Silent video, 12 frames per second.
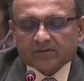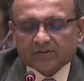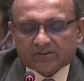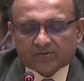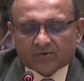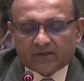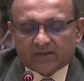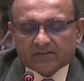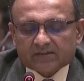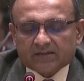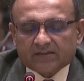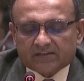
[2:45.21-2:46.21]

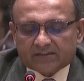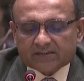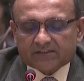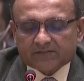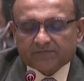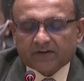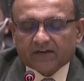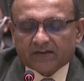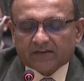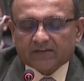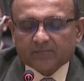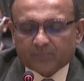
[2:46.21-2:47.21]
restraint and
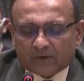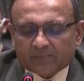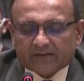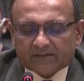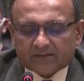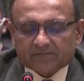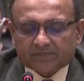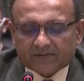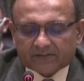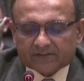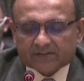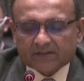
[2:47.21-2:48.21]
intensifying diplomatic
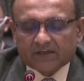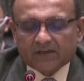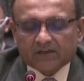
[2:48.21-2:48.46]
efforts